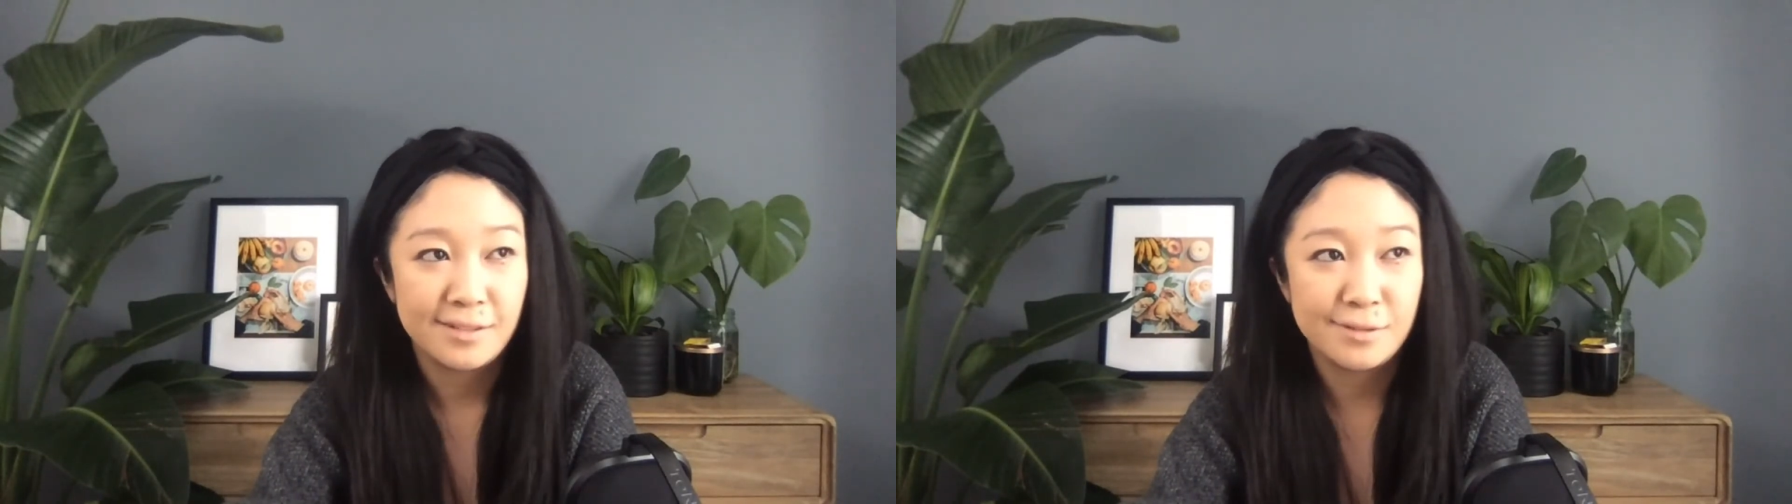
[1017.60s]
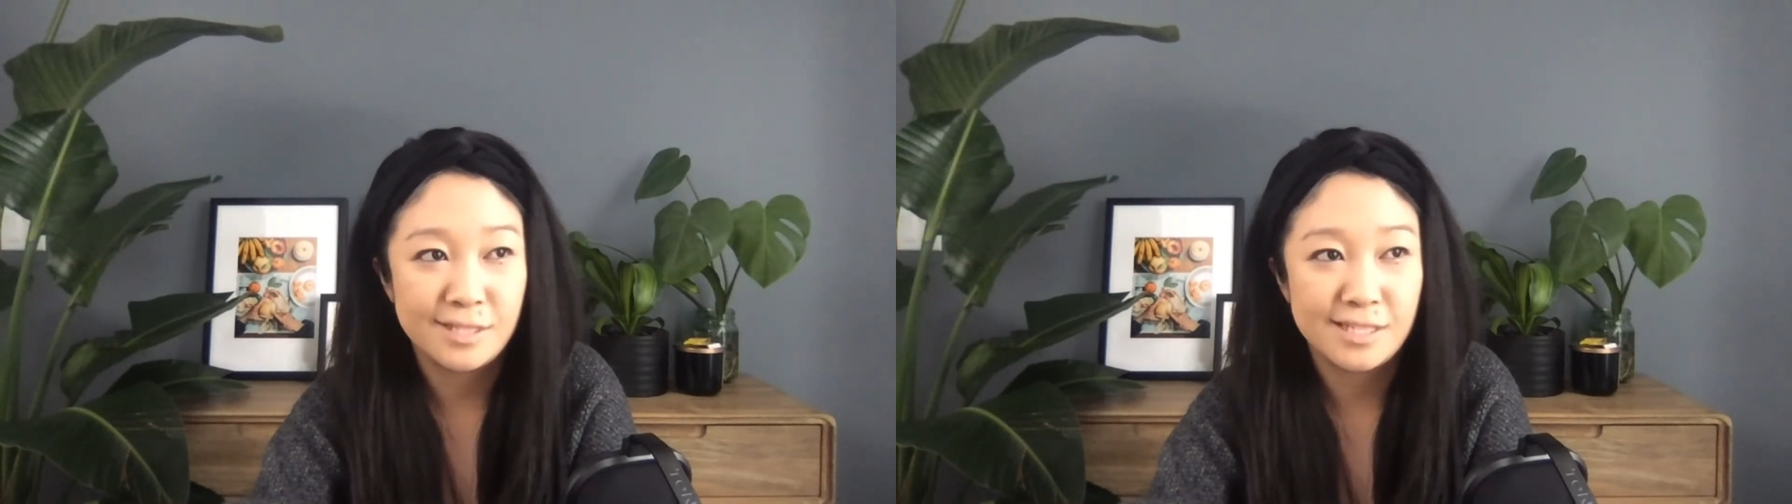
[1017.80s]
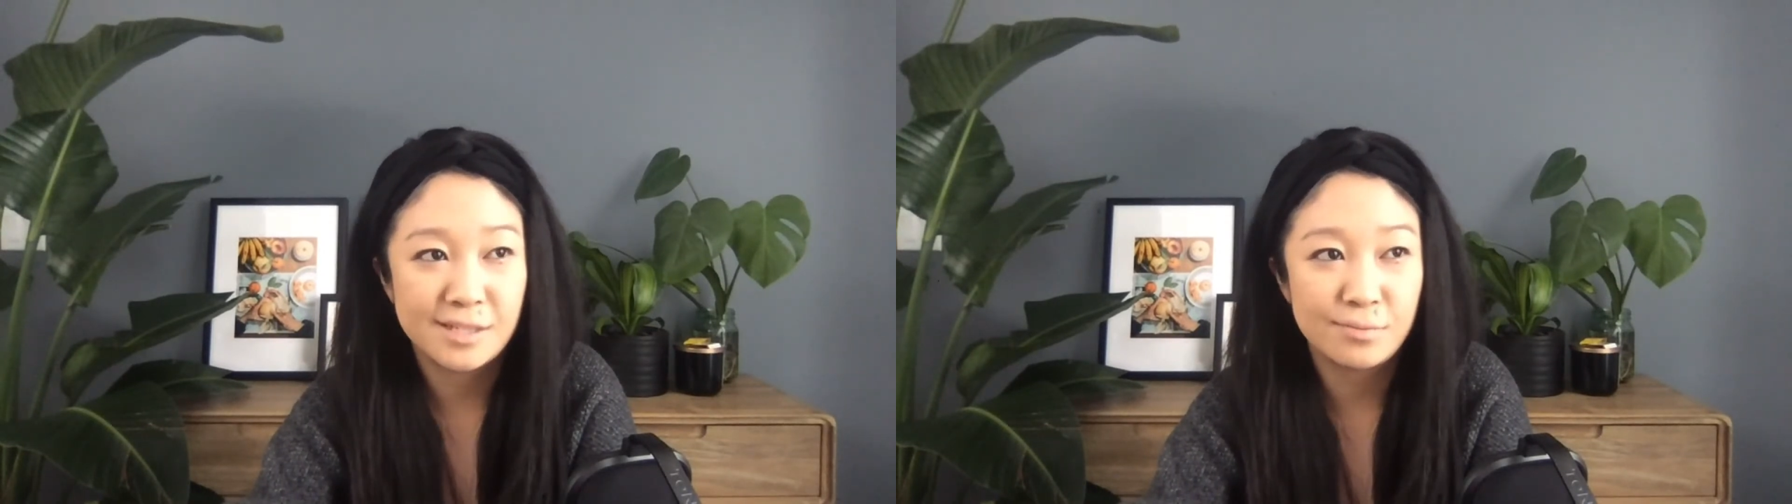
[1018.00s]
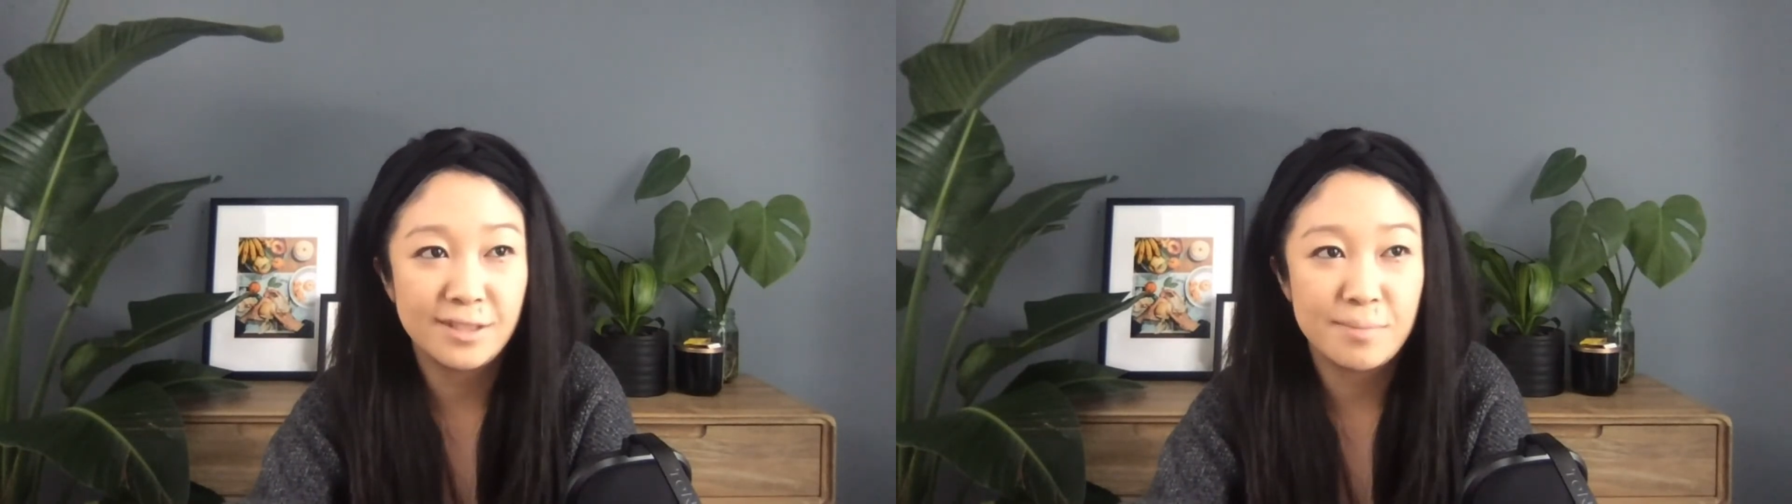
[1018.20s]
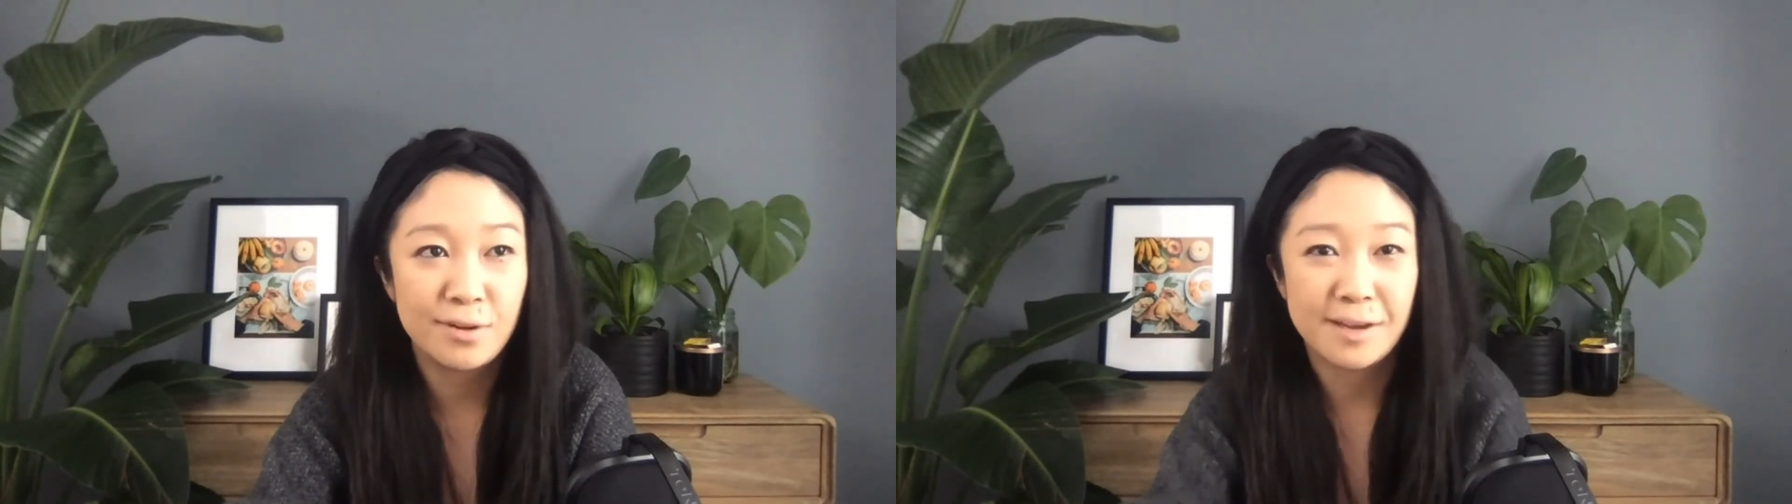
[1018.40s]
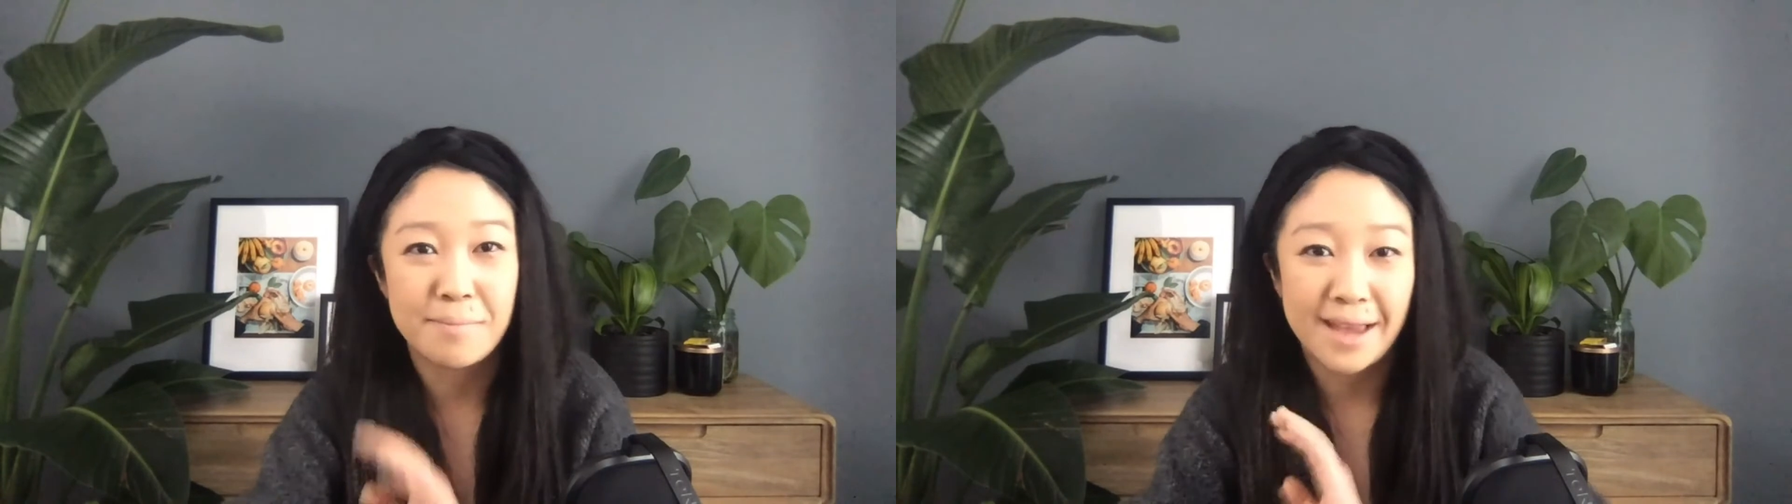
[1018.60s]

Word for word: it was just really putting a